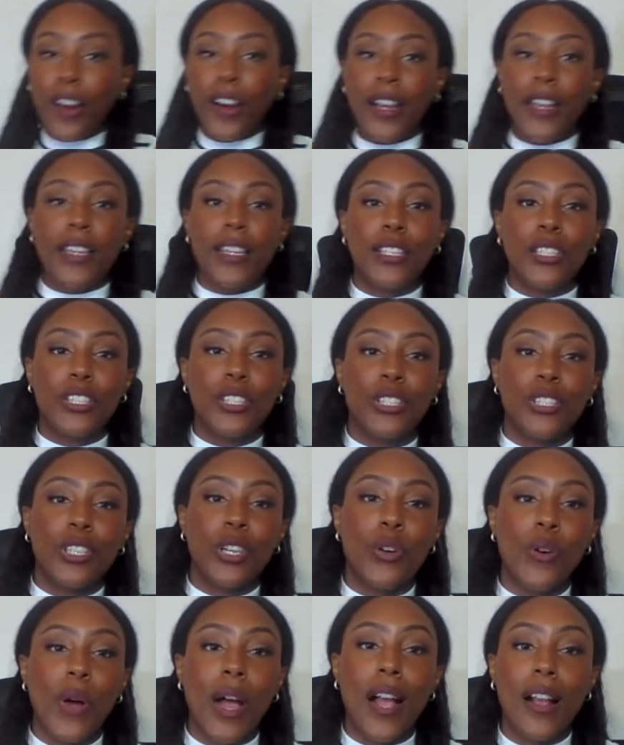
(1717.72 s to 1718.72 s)
right,
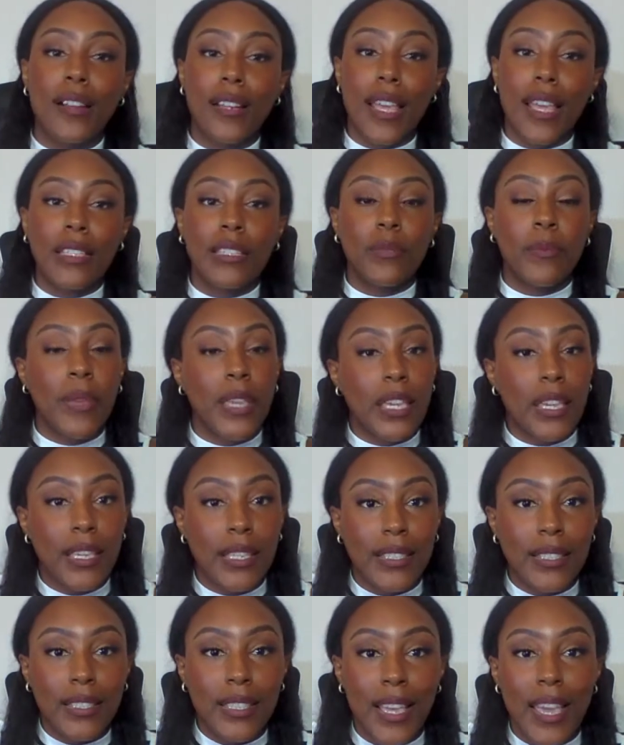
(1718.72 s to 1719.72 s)
so our next
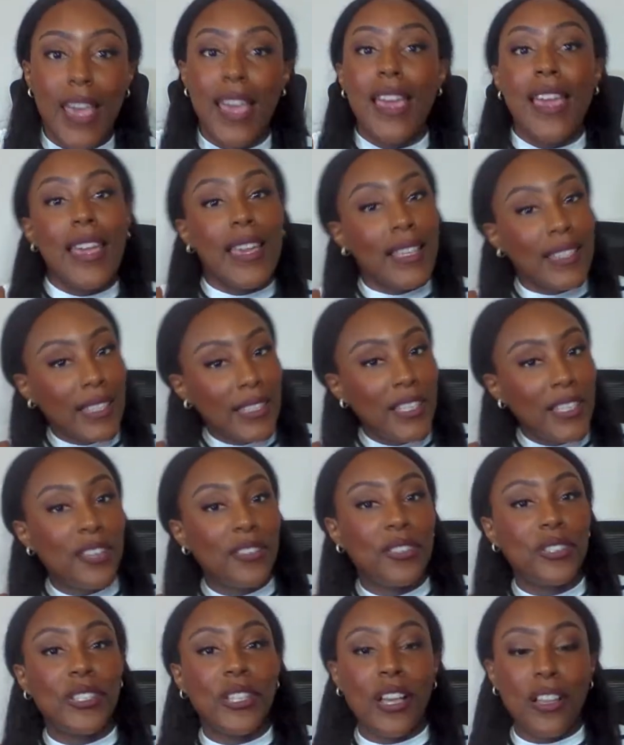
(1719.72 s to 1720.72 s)
piece is
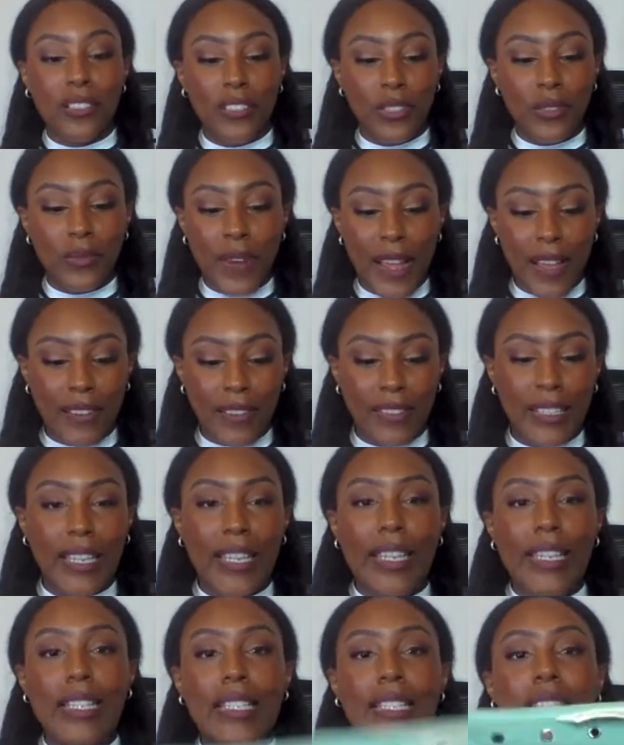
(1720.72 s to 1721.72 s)
another soft
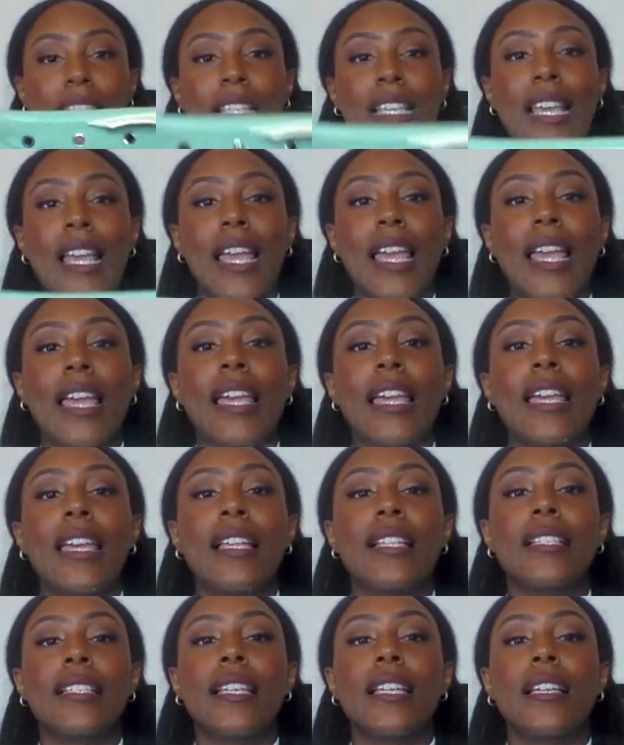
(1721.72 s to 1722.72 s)
surroundings,
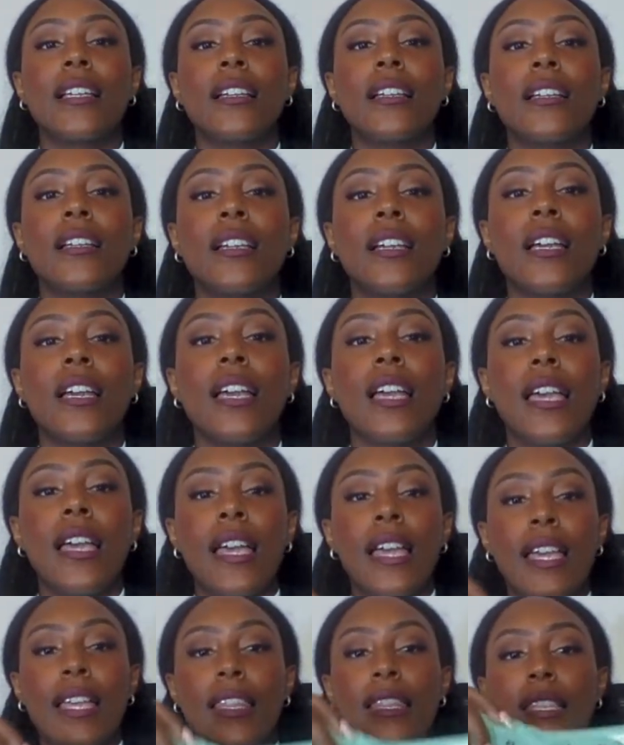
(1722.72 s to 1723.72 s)
and
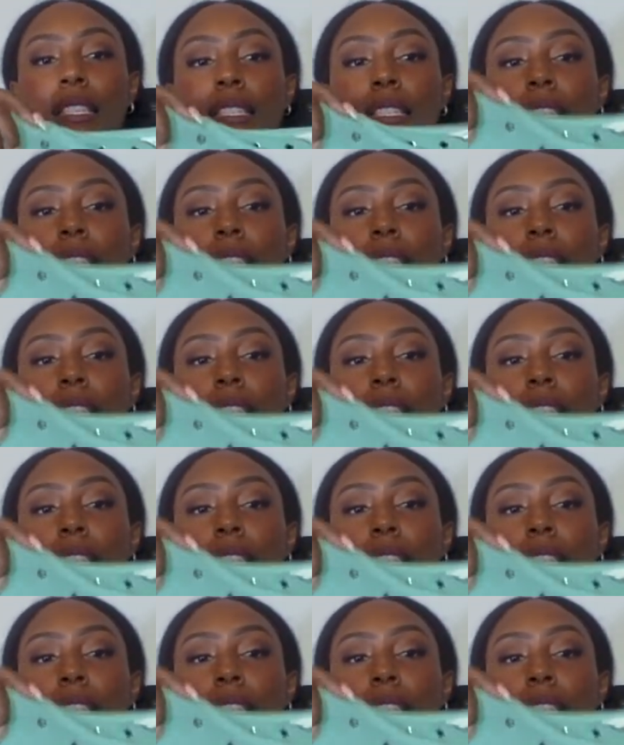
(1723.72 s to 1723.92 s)
this